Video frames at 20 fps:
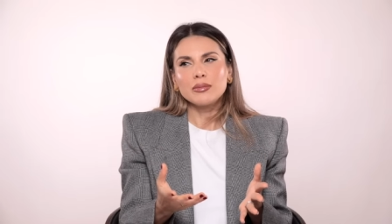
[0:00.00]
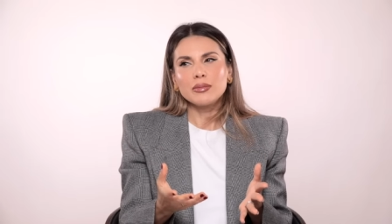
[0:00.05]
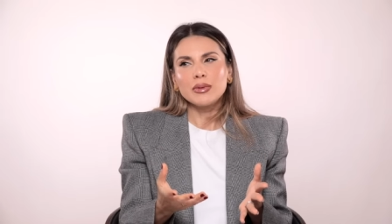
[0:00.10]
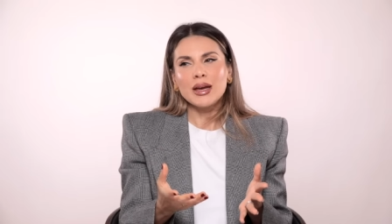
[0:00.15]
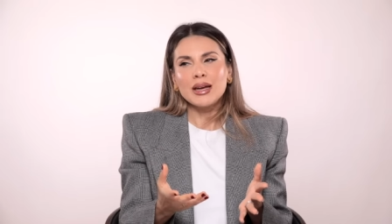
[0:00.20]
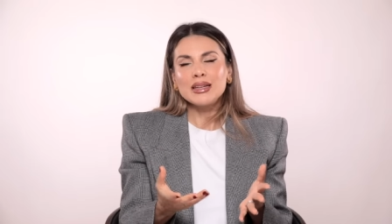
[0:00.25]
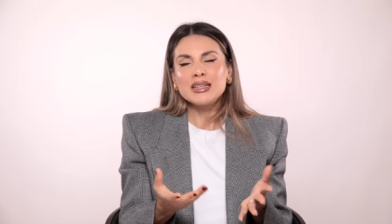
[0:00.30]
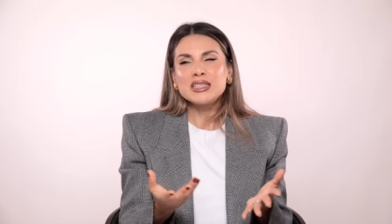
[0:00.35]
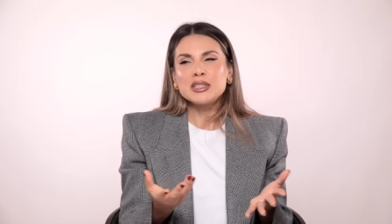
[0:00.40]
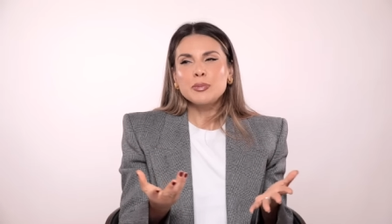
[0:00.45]

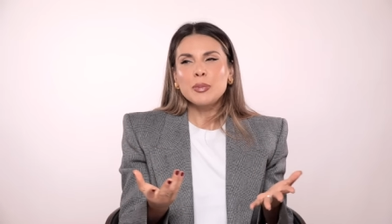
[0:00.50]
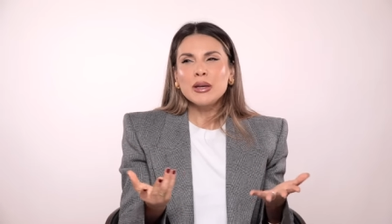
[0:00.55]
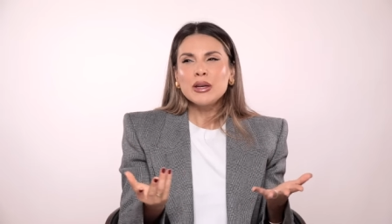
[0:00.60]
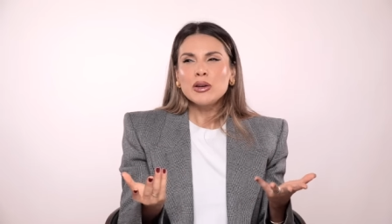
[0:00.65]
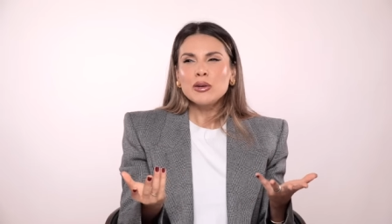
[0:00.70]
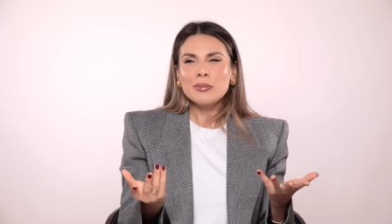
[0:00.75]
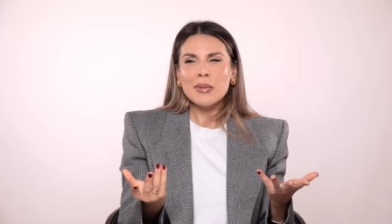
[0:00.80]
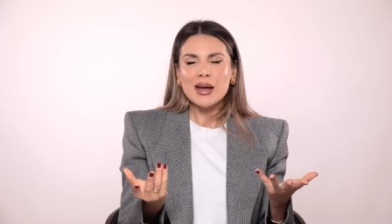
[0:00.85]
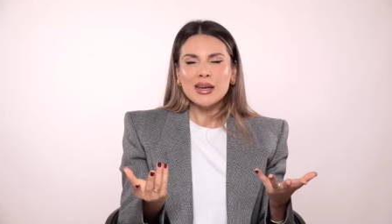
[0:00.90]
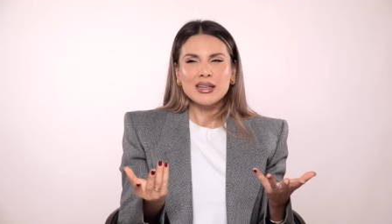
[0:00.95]
And it's been
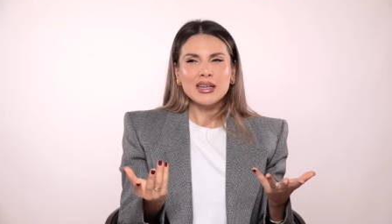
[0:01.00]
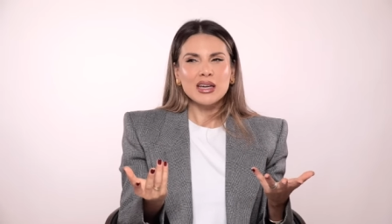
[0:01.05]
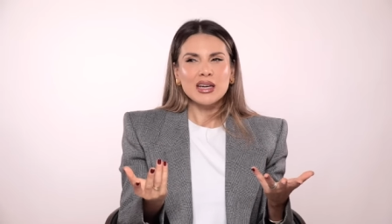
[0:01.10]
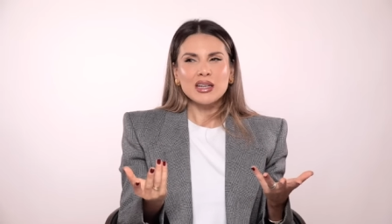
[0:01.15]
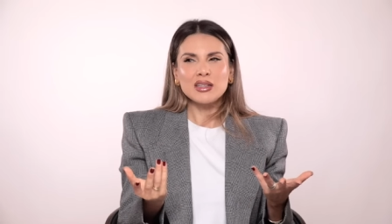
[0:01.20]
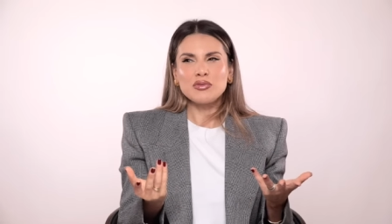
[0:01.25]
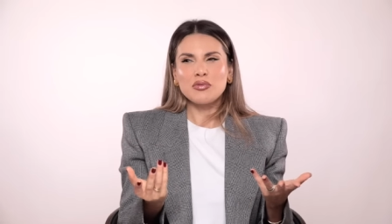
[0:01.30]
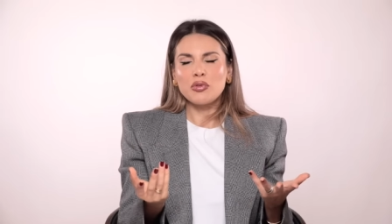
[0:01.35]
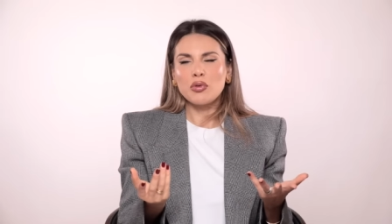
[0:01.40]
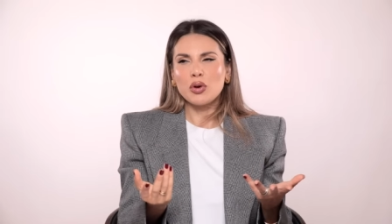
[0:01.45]
in my
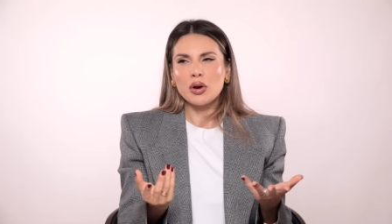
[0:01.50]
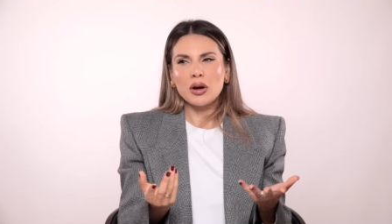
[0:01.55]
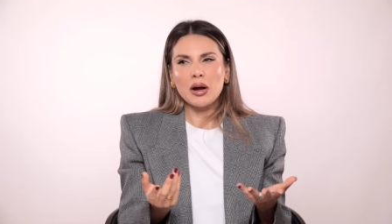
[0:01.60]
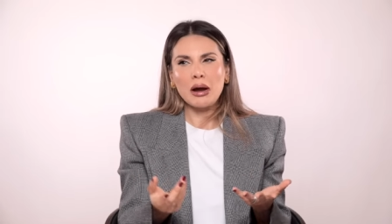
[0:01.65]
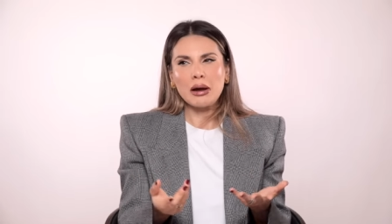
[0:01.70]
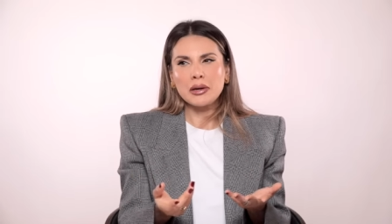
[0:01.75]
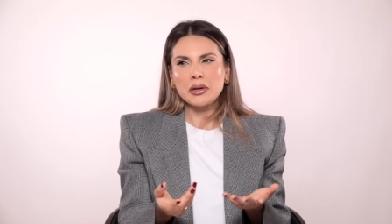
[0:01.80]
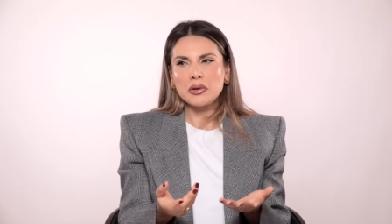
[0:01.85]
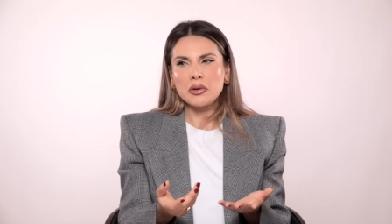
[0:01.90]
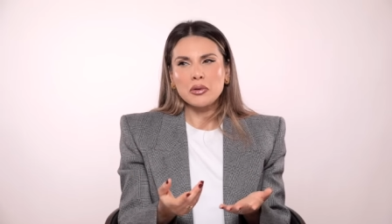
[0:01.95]
kit for,
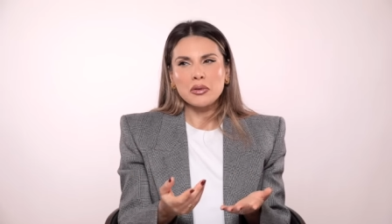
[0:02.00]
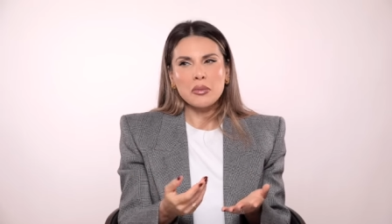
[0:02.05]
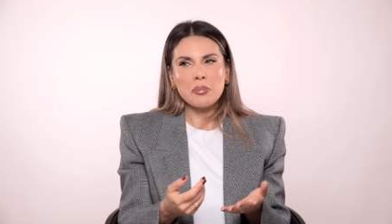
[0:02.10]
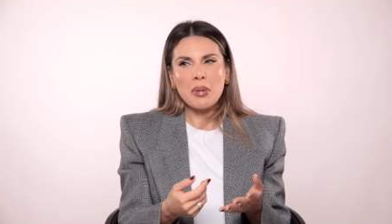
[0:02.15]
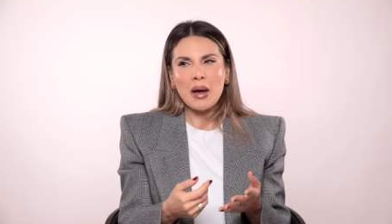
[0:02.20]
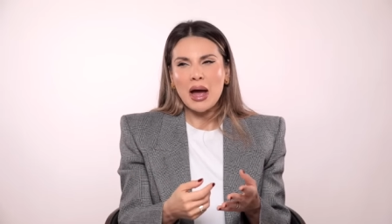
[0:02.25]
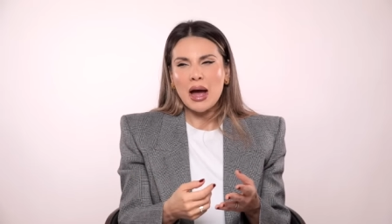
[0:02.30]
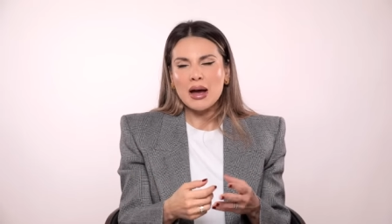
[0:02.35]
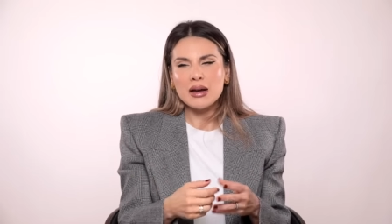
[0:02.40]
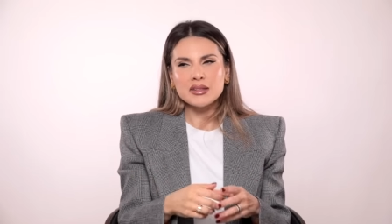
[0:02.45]
I don't know, the
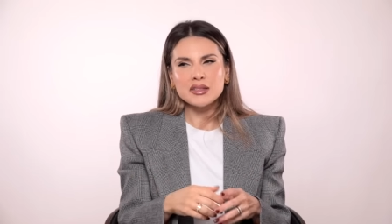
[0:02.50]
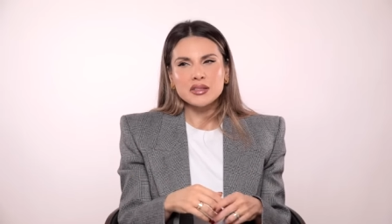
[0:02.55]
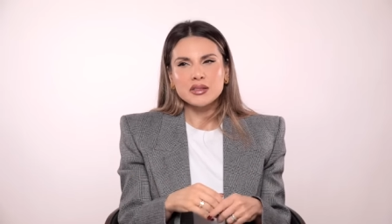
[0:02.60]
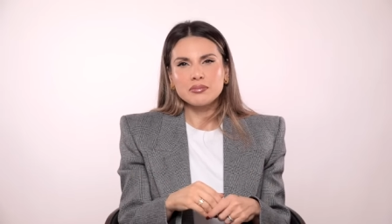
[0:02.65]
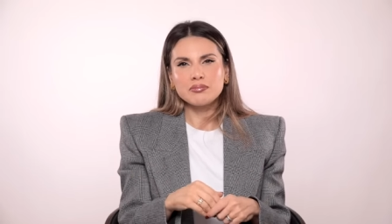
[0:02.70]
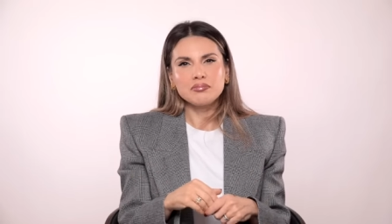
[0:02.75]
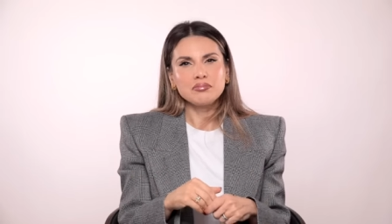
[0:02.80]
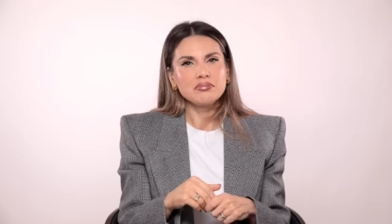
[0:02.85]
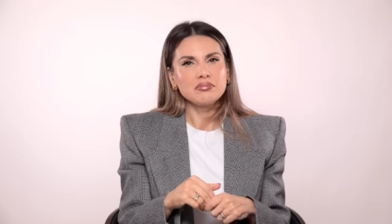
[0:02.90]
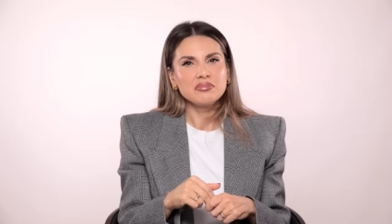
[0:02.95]
past
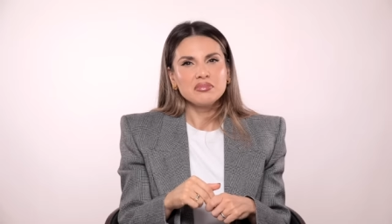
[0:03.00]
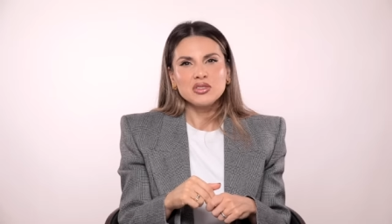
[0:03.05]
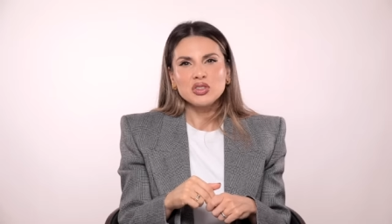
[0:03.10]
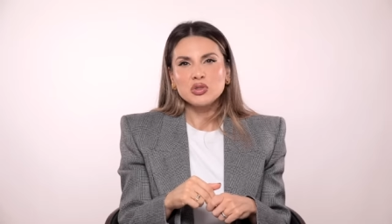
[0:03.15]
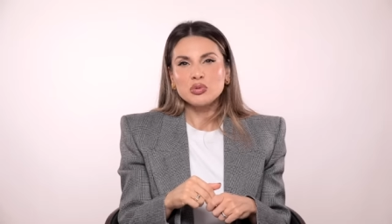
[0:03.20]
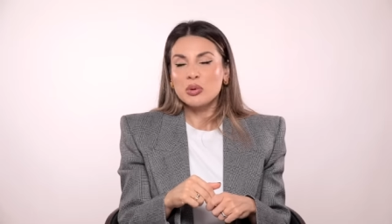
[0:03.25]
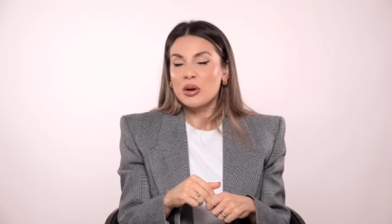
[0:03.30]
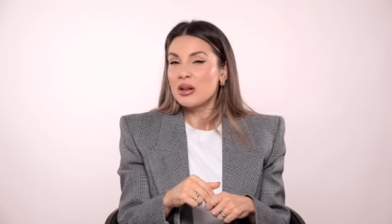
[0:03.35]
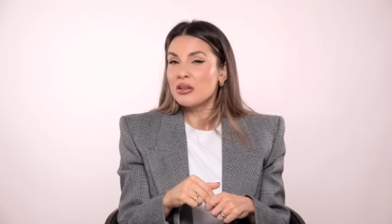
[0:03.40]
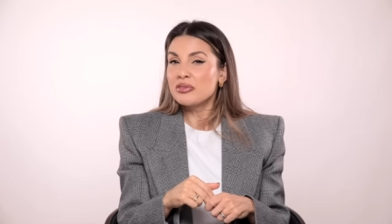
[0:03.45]

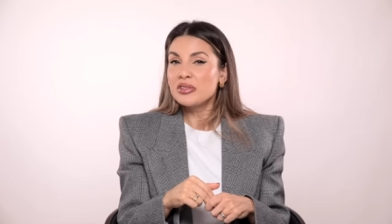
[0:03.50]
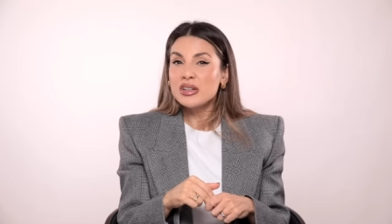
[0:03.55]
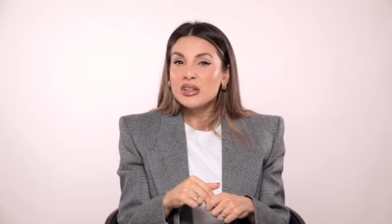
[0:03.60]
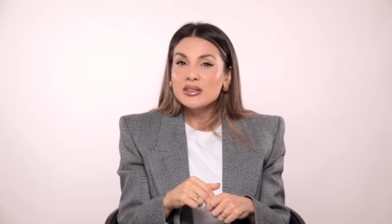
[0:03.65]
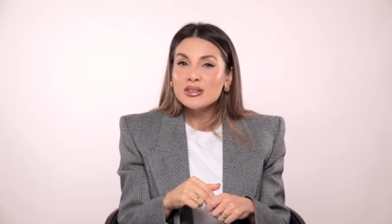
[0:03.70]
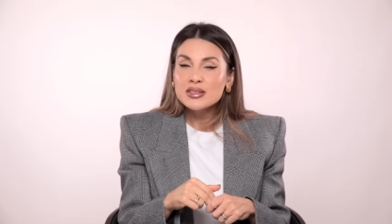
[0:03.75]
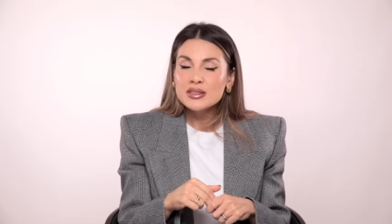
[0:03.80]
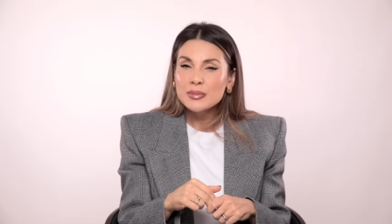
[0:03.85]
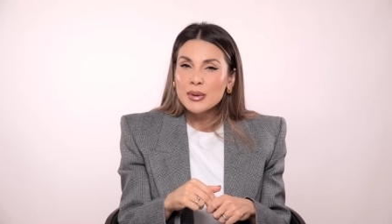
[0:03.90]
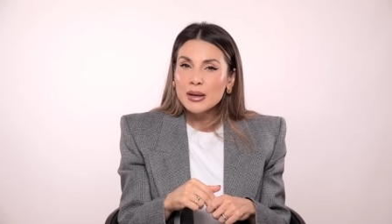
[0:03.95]
twelve
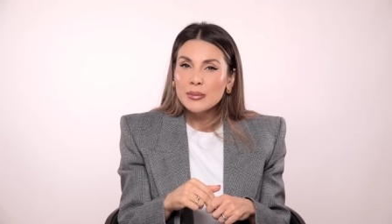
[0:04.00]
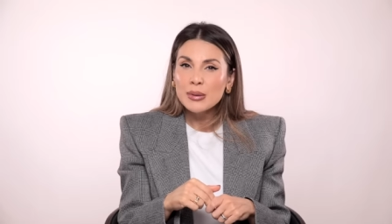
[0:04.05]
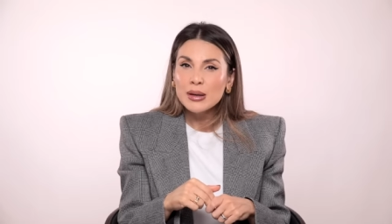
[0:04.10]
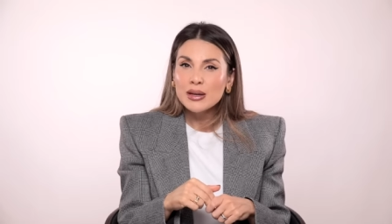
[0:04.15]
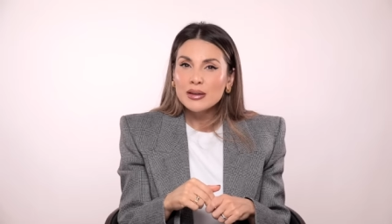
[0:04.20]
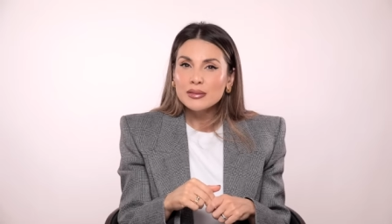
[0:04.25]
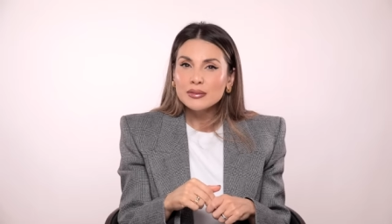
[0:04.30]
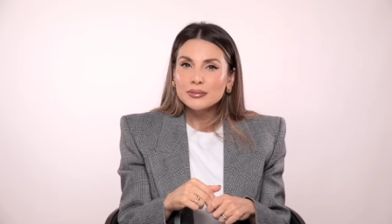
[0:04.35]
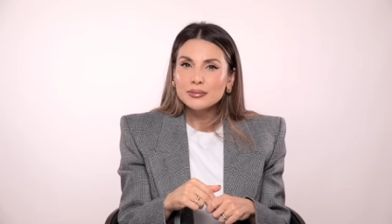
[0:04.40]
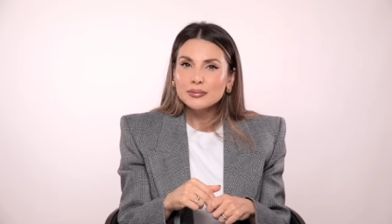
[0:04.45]
years
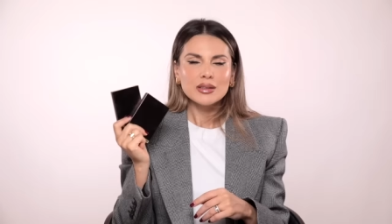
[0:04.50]
maybe.